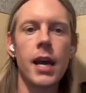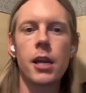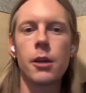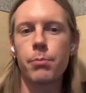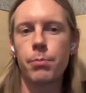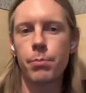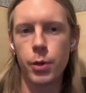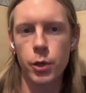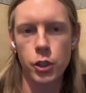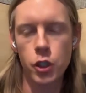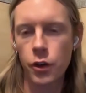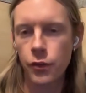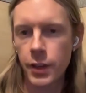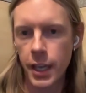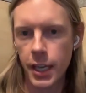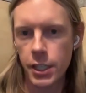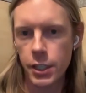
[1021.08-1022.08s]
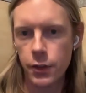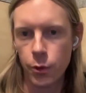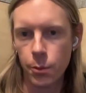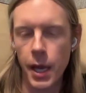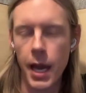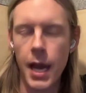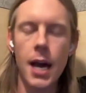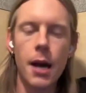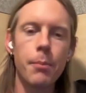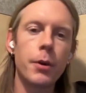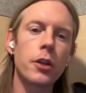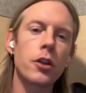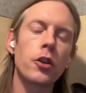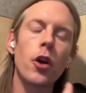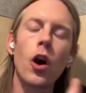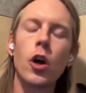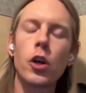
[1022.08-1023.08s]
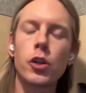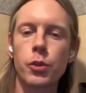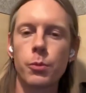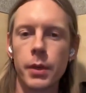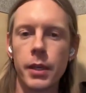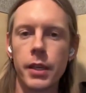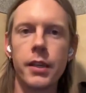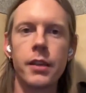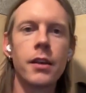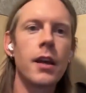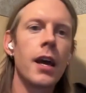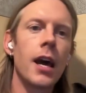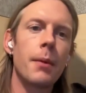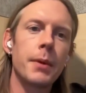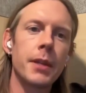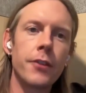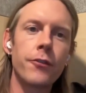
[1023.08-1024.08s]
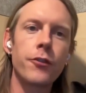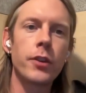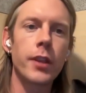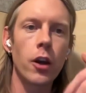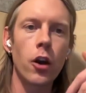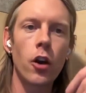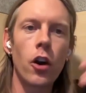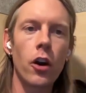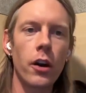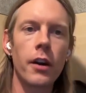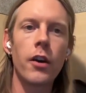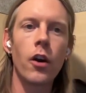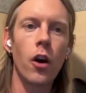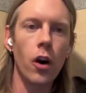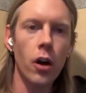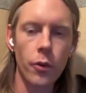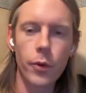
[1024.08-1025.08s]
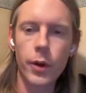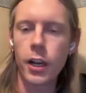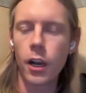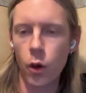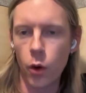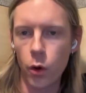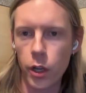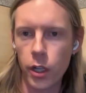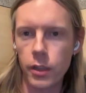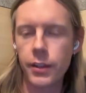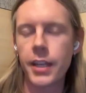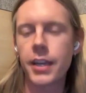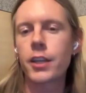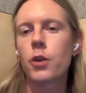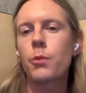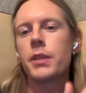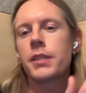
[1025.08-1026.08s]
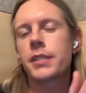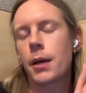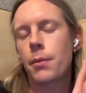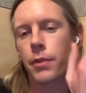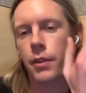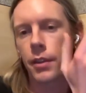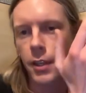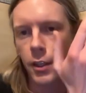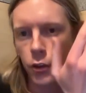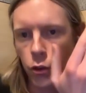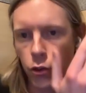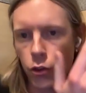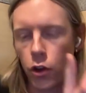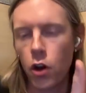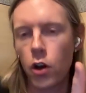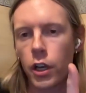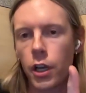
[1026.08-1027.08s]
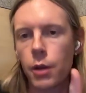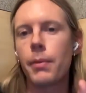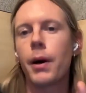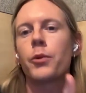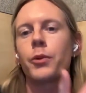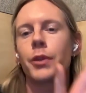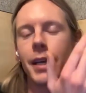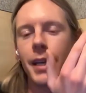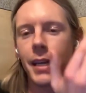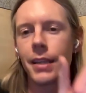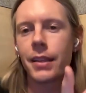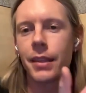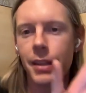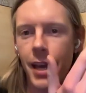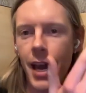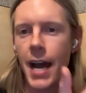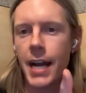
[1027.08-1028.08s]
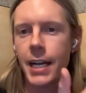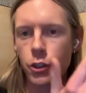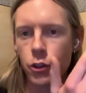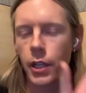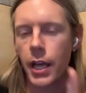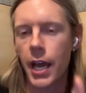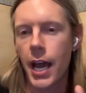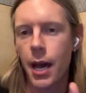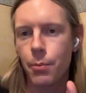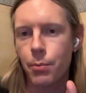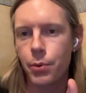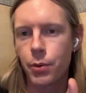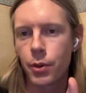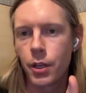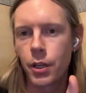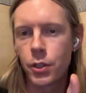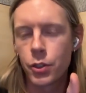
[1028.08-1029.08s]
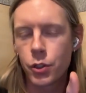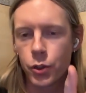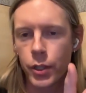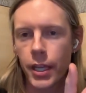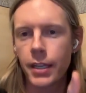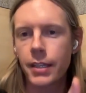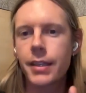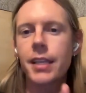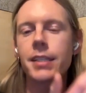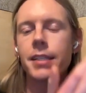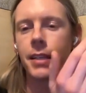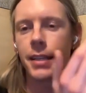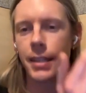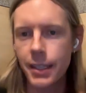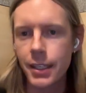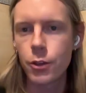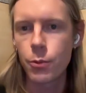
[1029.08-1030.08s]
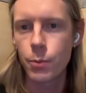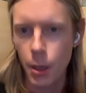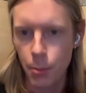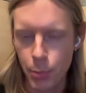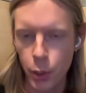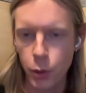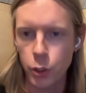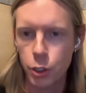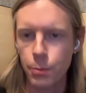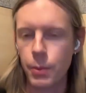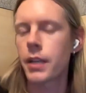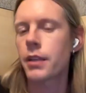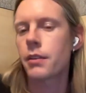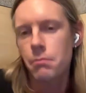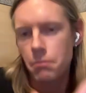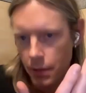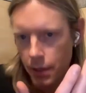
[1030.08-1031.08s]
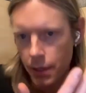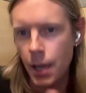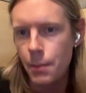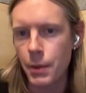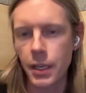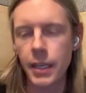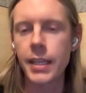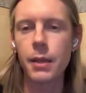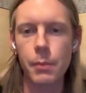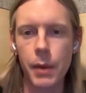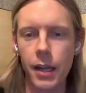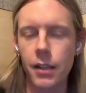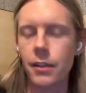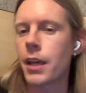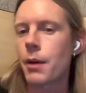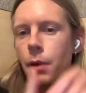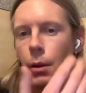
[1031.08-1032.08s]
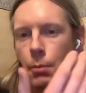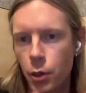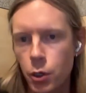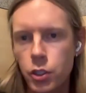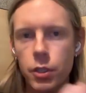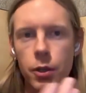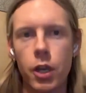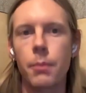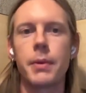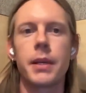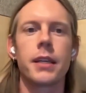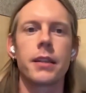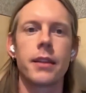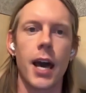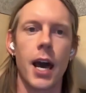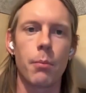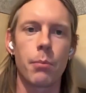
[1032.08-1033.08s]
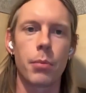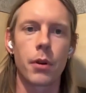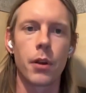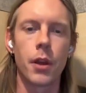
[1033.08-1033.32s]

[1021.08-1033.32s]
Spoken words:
a push notification from the app, but it could also be, I mean, if they are already loyal, then it could be something that you're talking about in the actual app. So then it doesn't need to be a push, but it can be an email, can be a push, can be in the app.